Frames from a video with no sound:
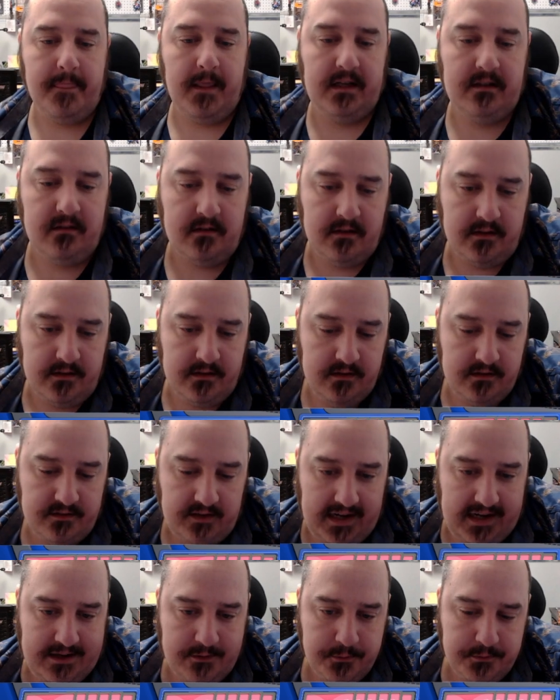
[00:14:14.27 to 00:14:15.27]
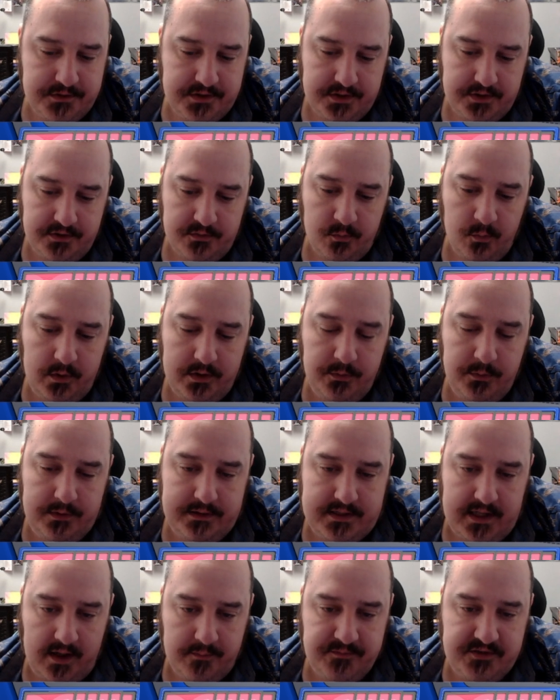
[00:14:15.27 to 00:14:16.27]
Alright, it's our turn. What do we
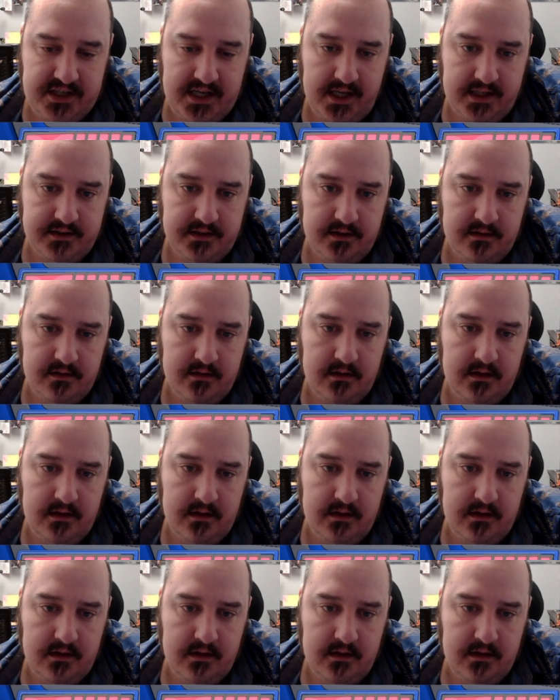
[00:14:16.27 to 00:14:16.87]
top deck?